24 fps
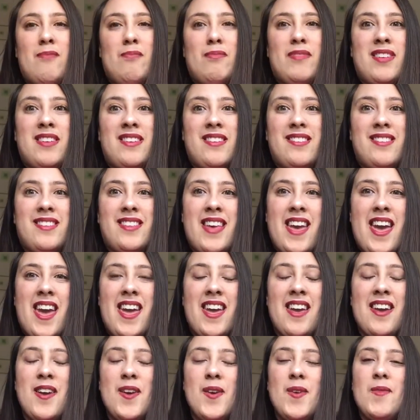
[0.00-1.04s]
to
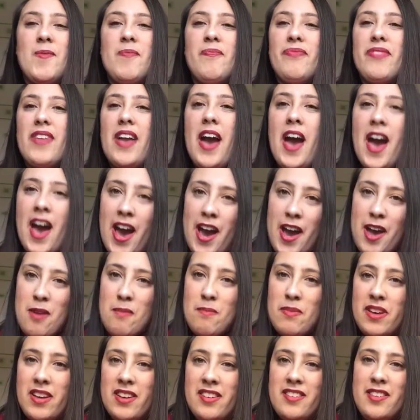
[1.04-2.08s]
see. I
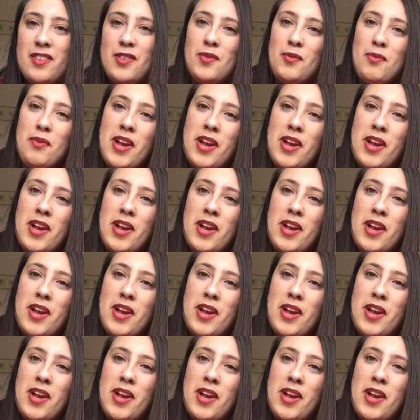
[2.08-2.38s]
hope this has